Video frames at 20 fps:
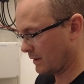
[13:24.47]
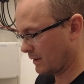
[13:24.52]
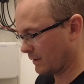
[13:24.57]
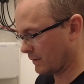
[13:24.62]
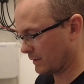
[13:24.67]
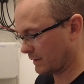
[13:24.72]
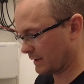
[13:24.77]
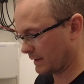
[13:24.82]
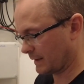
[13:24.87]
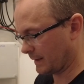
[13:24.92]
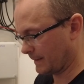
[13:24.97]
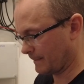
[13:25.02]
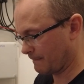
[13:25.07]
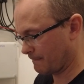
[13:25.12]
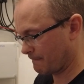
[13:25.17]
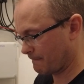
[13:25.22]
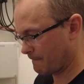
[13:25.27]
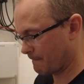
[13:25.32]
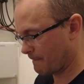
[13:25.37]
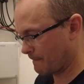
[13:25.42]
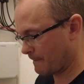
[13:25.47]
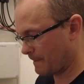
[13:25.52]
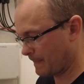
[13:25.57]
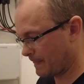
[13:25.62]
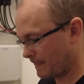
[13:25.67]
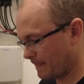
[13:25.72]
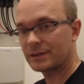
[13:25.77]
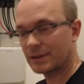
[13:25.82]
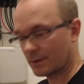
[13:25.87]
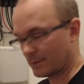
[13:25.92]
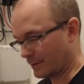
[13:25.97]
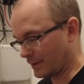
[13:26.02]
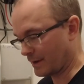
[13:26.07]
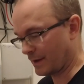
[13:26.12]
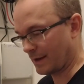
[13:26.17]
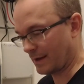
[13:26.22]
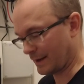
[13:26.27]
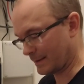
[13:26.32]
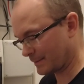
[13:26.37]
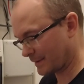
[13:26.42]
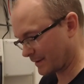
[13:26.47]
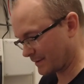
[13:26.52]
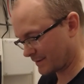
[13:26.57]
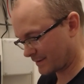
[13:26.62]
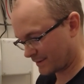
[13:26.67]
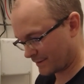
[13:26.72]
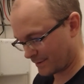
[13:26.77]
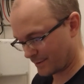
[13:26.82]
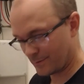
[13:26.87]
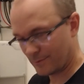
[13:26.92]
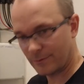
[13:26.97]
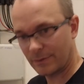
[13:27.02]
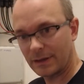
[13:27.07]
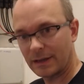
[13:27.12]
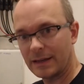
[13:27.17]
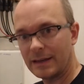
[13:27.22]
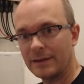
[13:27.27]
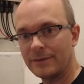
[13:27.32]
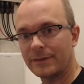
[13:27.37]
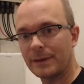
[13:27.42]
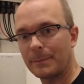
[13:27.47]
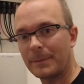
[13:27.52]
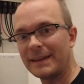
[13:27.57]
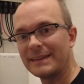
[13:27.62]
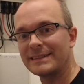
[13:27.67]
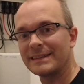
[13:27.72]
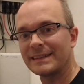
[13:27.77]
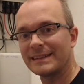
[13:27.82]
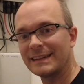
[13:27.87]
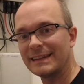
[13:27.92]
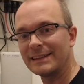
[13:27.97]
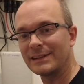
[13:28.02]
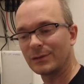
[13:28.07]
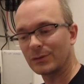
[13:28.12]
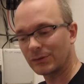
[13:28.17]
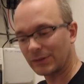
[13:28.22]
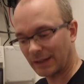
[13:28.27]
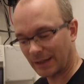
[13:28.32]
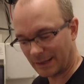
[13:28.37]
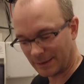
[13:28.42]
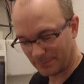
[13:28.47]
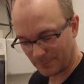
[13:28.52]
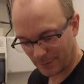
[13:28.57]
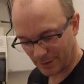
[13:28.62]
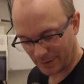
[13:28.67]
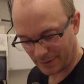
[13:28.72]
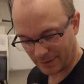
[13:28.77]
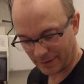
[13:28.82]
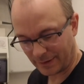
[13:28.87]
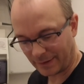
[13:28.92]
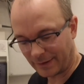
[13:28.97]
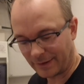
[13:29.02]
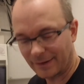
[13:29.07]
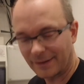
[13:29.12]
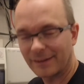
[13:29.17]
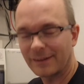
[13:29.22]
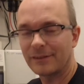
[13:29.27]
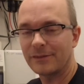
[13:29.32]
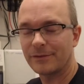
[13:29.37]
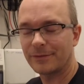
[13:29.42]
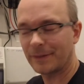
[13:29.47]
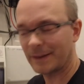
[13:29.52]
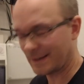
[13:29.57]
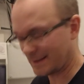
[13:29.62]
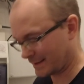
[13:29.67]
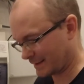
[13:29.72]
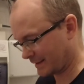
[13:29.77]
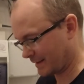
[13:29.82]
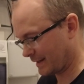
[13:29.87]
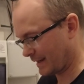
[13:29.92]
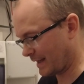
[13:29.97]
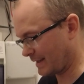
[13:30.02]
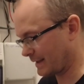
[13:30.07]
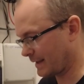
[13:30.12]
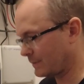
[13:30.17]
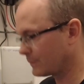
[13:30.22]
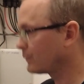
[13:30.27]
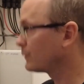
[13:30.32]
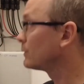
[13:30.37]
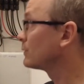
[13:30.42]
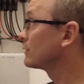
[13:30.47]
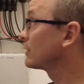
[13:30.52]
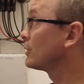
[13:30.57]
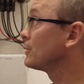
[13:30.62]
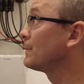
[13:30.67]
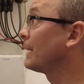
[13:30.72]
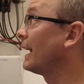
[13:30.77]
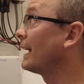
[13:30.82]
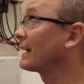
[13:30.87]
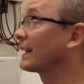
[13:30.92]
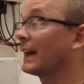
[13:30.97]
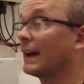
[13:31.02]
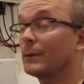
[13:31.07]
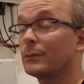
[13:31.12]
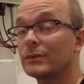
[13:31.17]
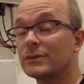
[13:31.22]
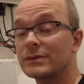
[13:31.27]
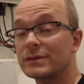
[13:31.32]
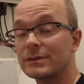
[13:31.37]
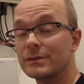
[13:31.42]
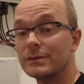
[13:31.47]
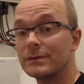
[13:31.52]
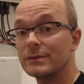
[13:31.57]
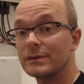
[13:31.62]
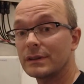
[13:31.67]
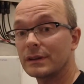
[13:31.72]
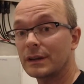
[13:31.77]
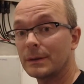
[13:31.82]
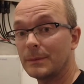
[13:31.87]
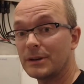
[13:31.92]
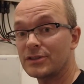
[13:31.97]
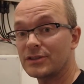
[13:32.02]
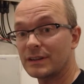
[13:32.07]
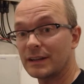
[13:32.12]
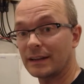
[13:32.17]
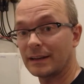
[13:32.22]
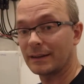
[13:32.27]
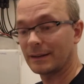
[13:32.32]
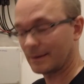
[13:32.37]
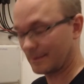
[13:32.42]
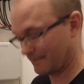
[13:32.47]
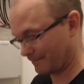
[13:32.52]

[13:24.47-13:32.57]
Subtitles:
Okay, so I'm going to relieve the pins and needles in my feet, and then we'll go back and we'll do the commissioning.